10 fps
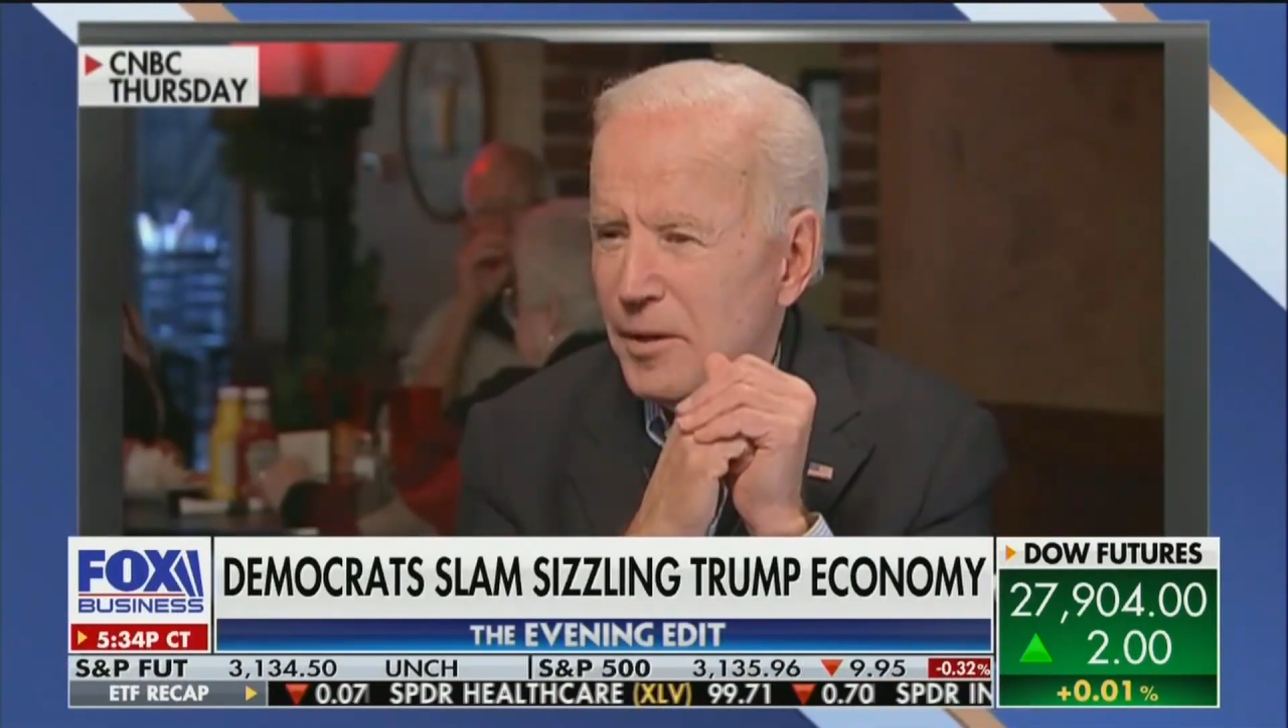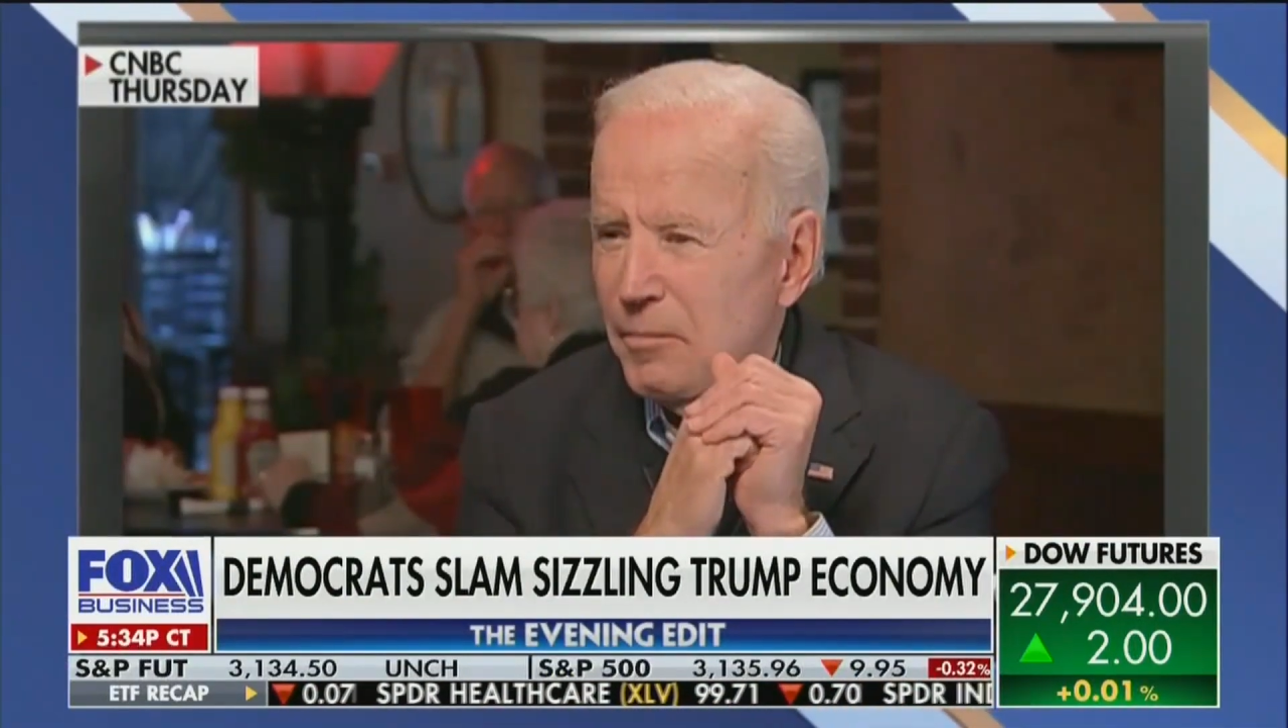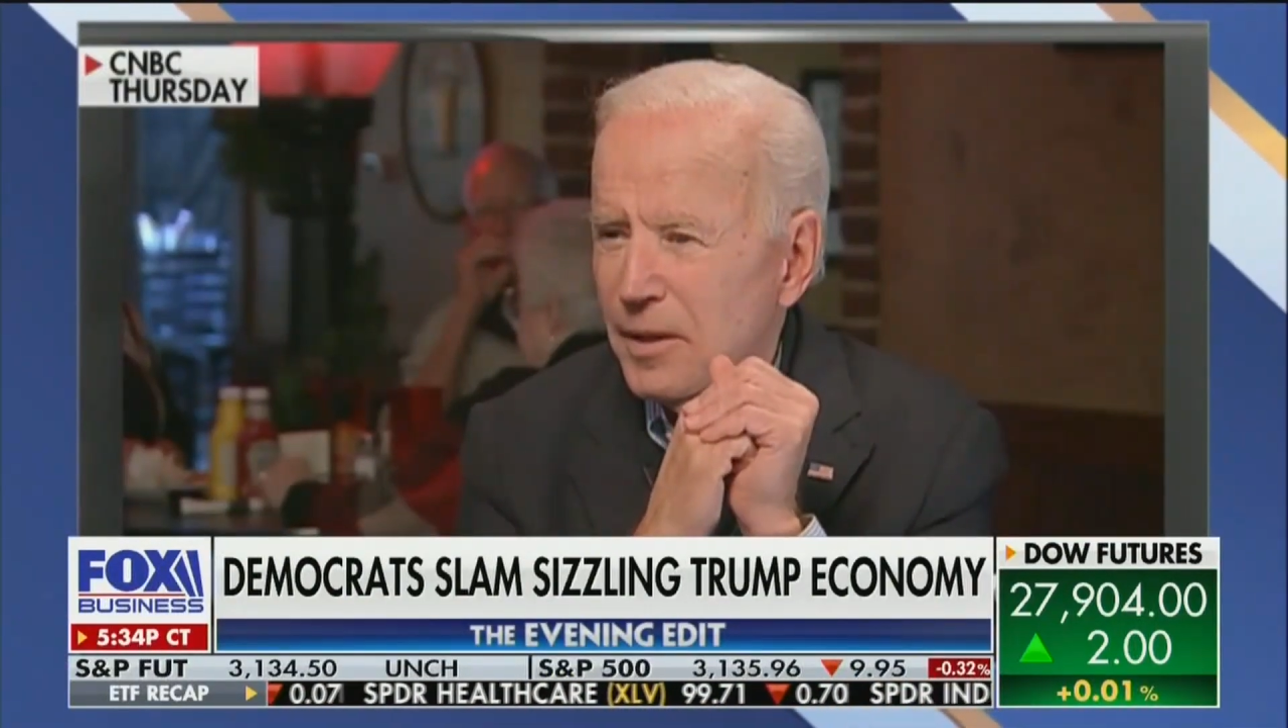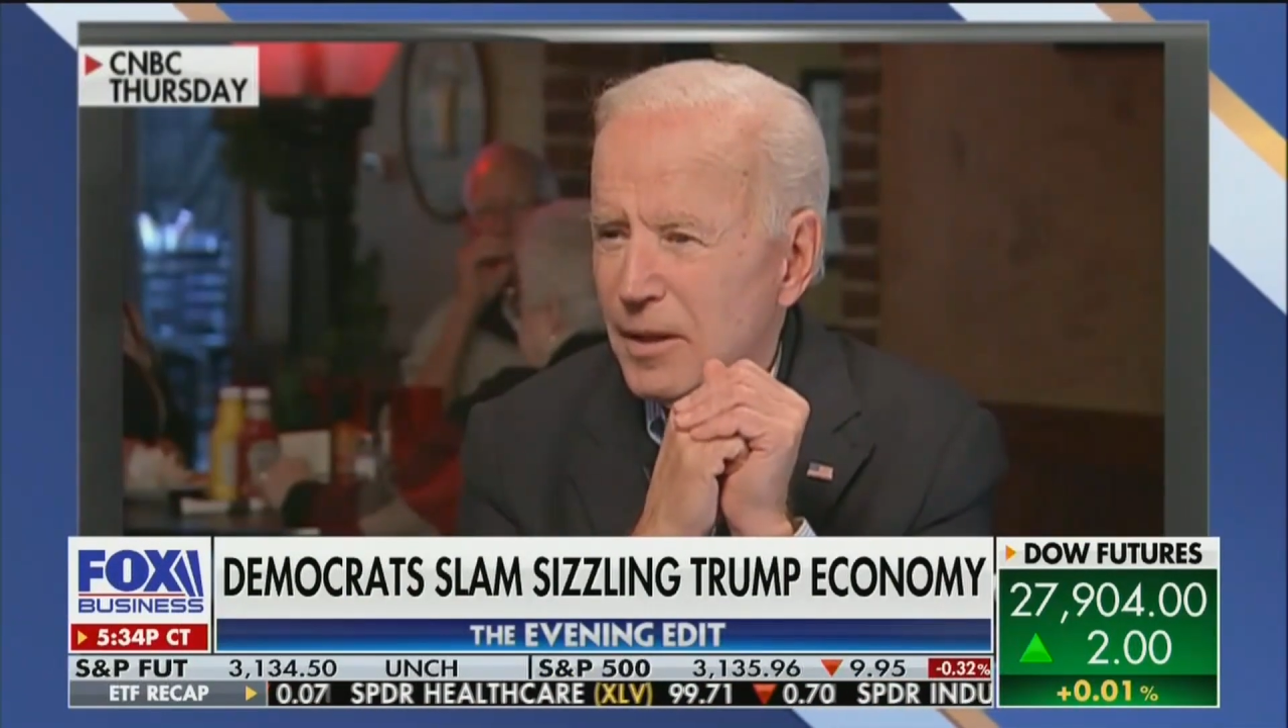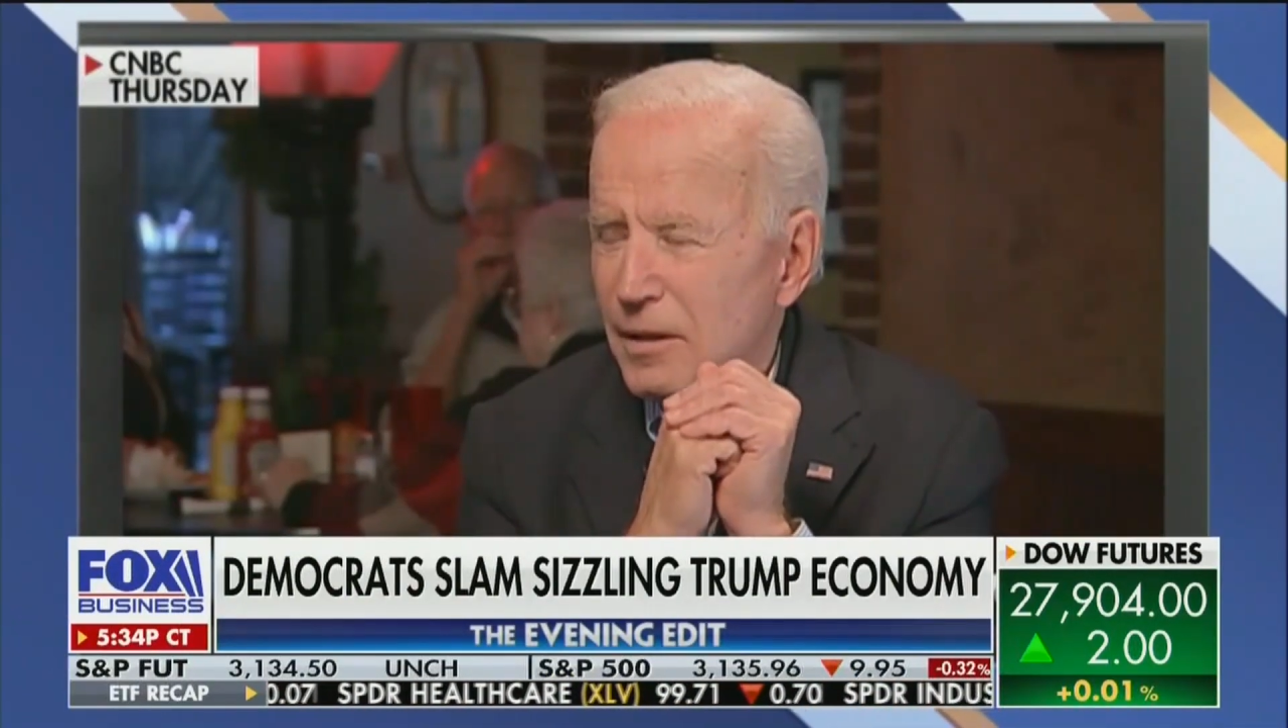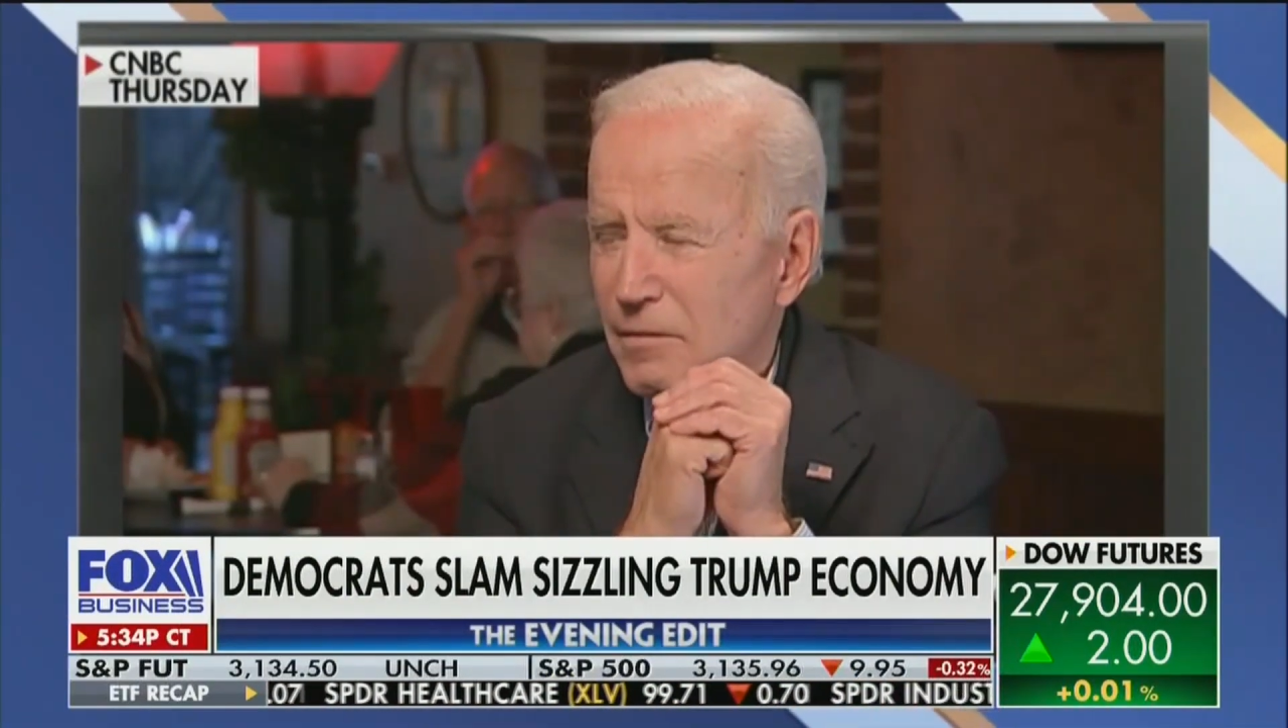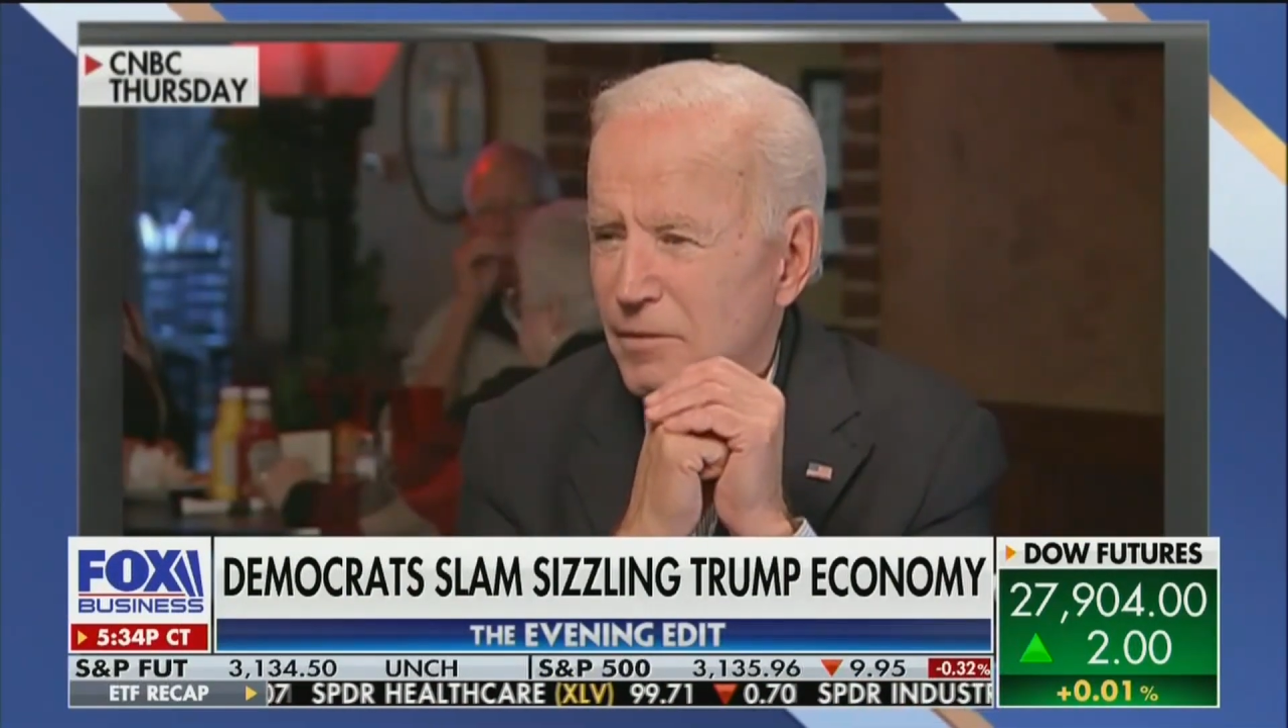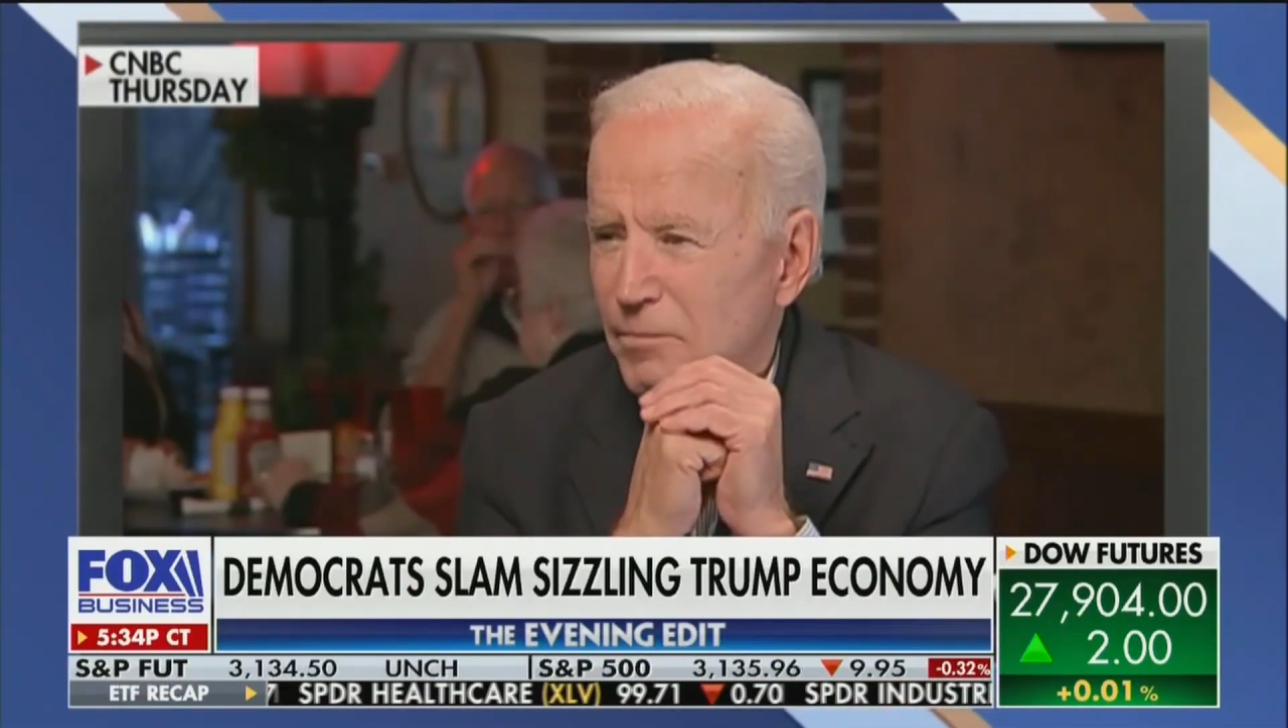in the middle of